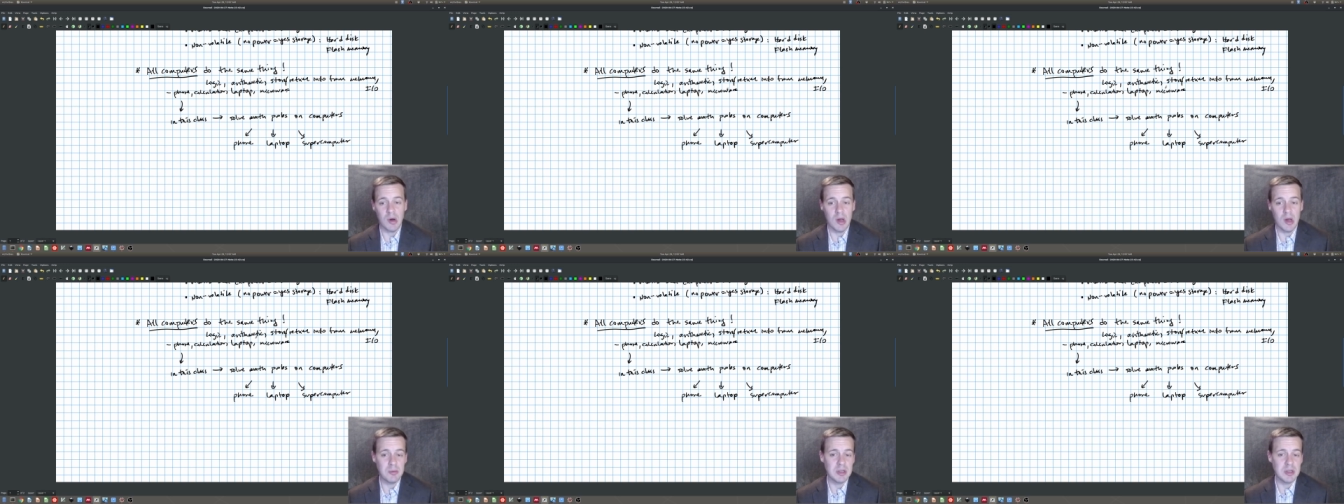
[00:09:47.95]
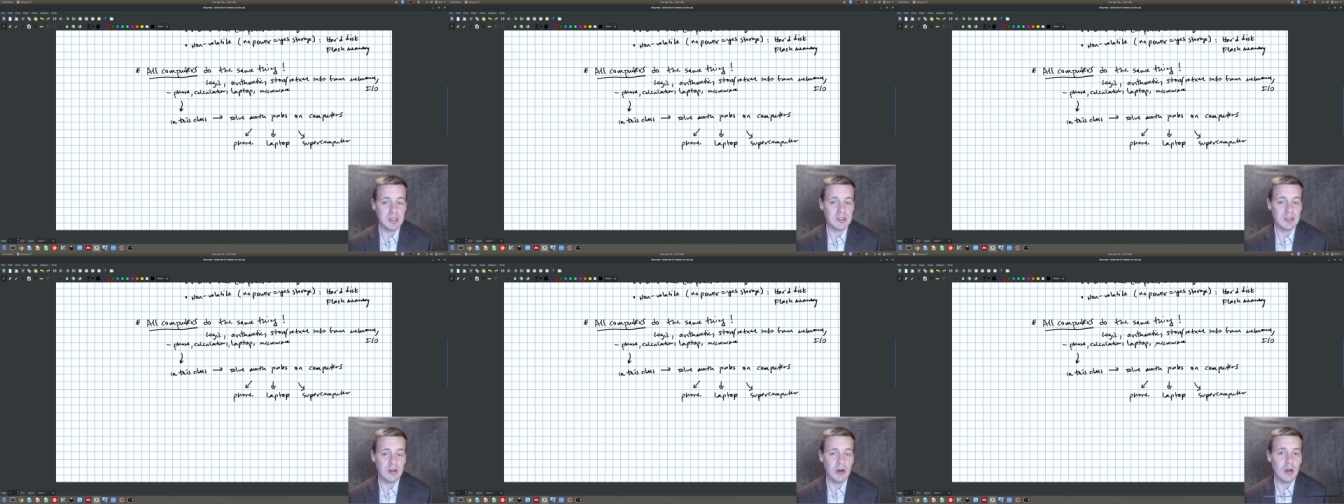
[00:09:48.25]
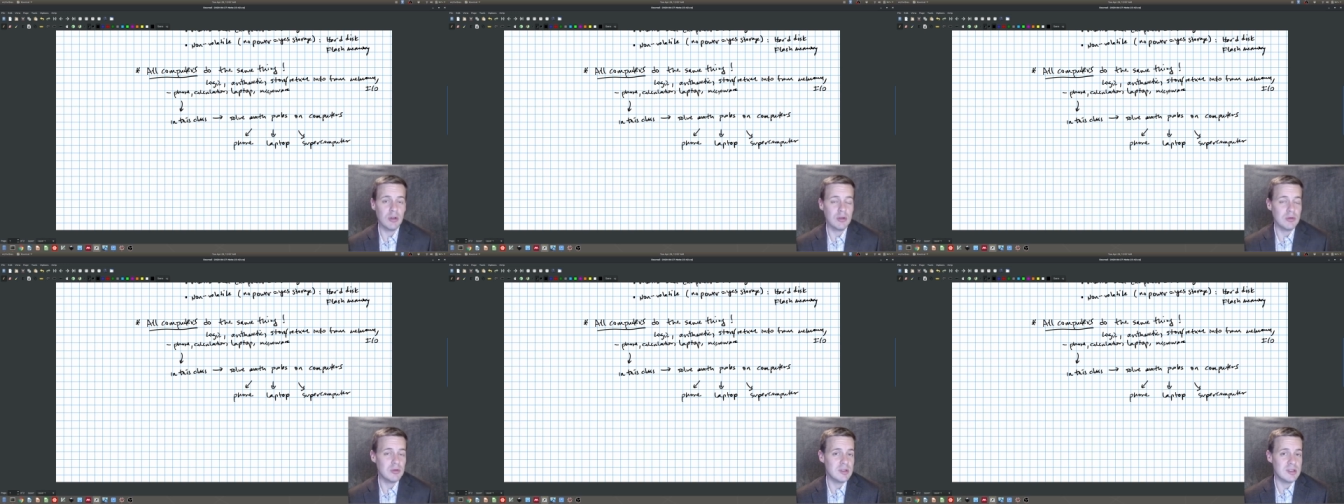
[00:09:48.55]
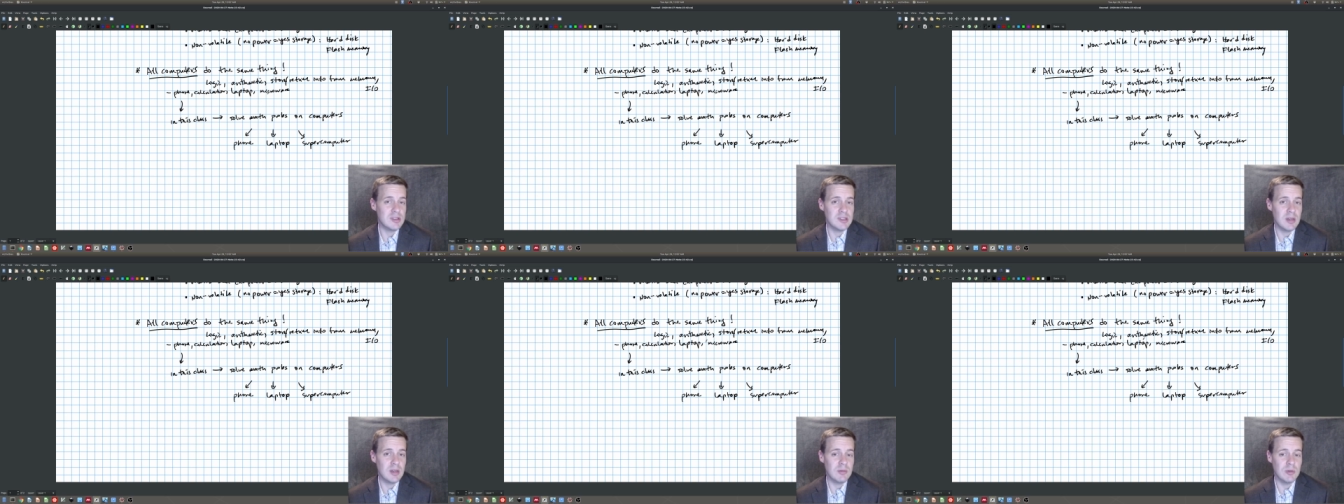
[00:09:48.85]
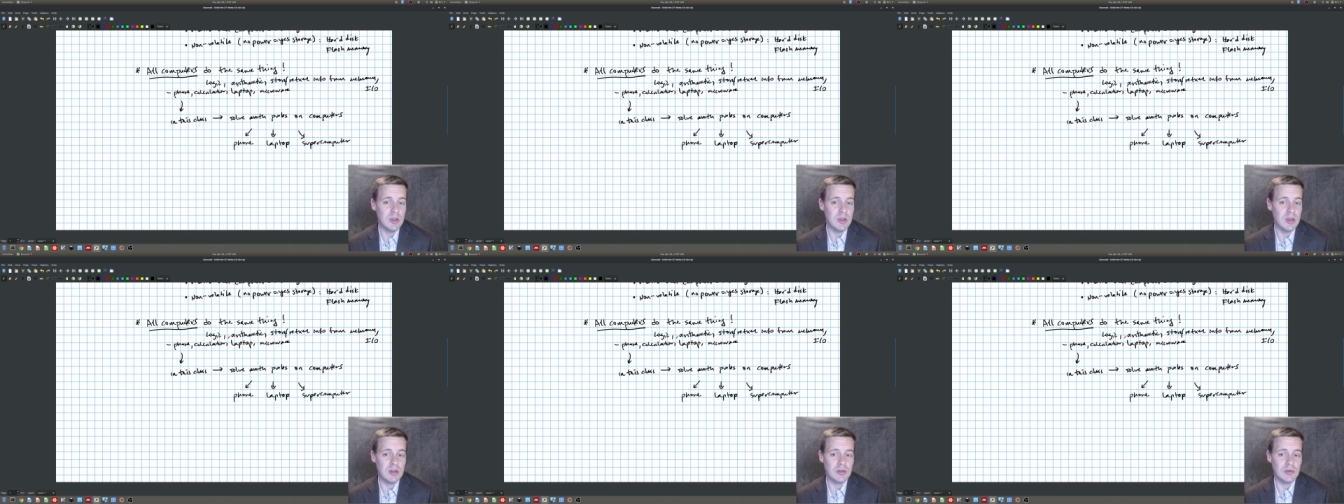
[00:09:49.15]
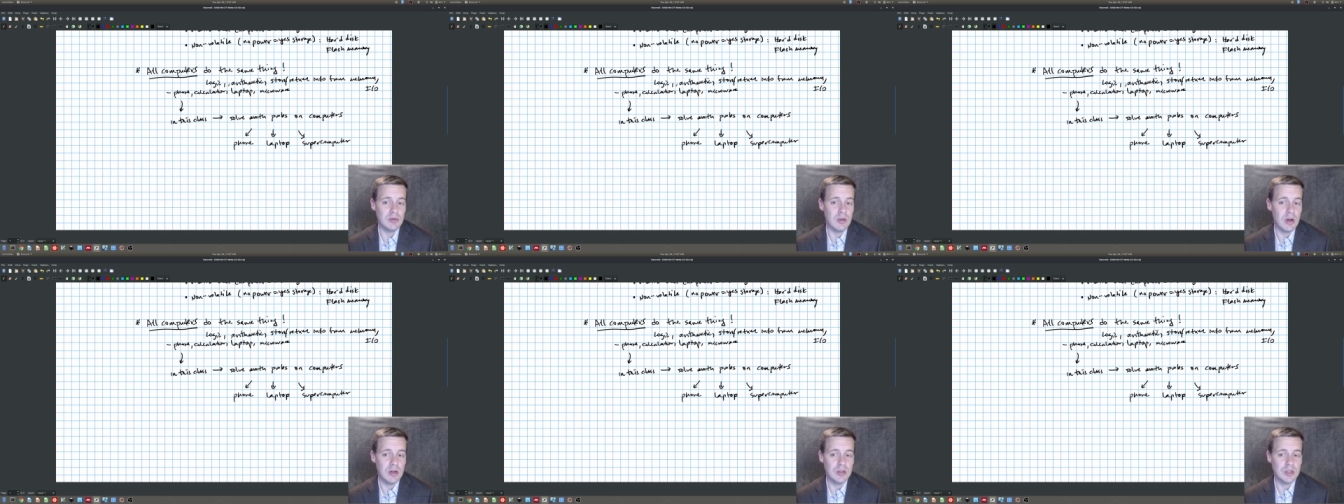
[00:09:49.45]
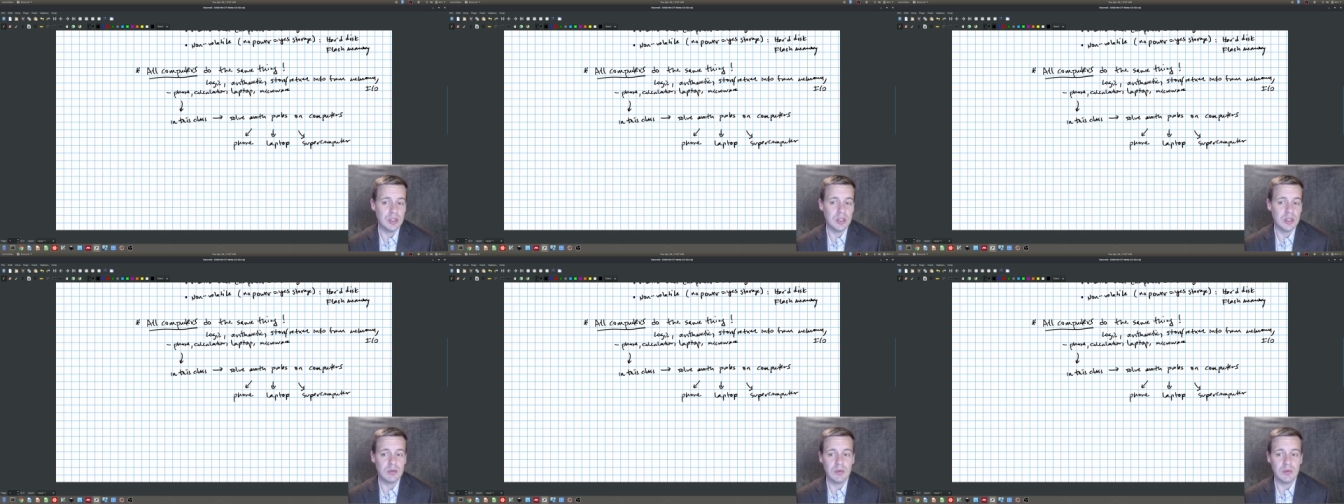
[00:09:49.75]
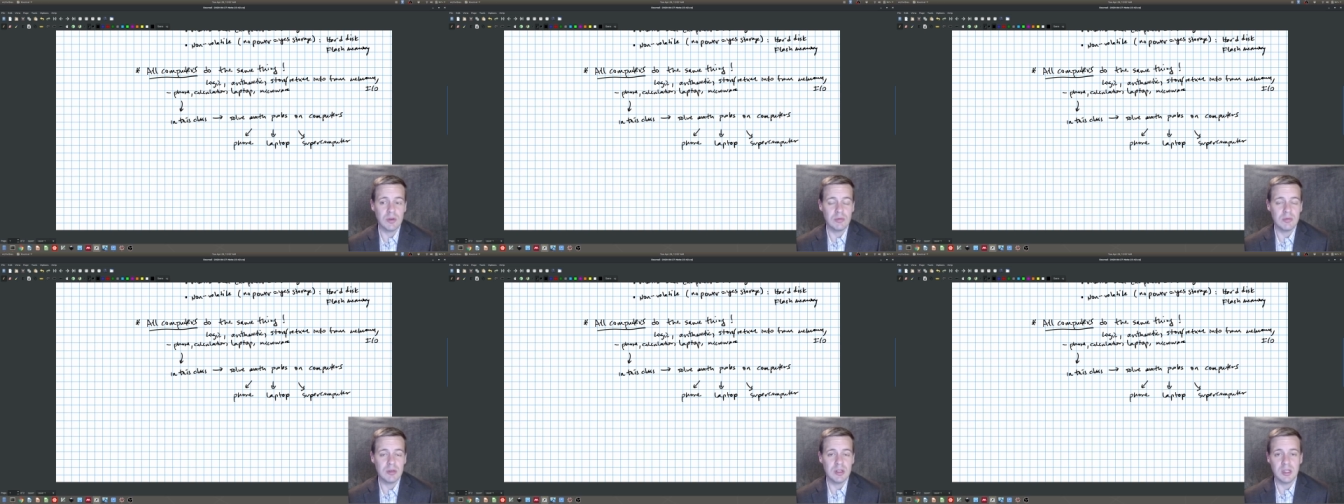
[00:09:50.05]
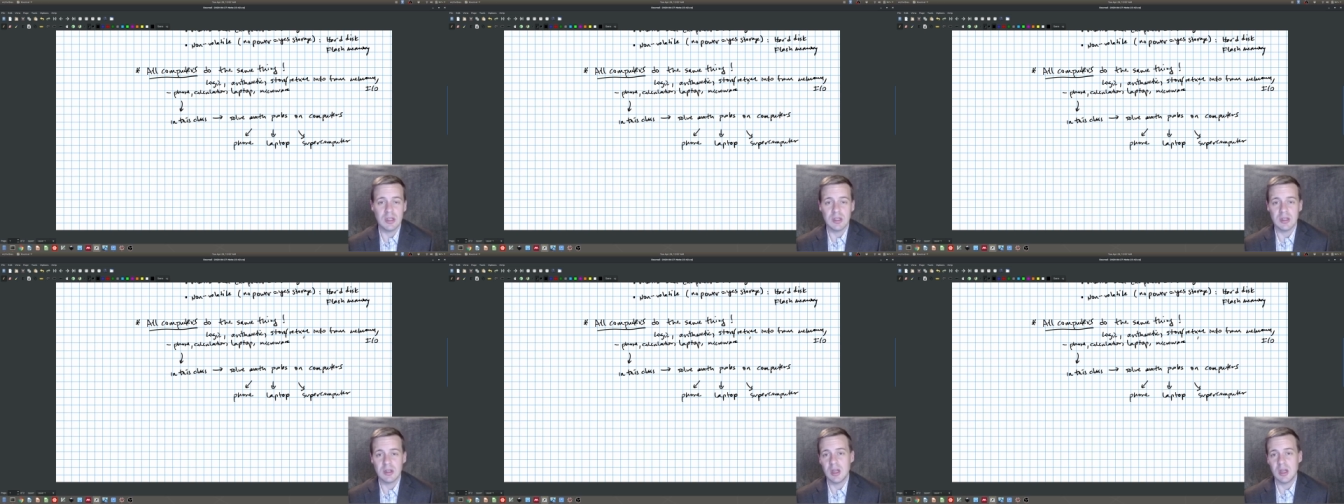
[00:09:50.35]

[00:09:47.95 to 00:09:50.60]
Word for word: Because they're all doing the same thing: logic, arithmetic,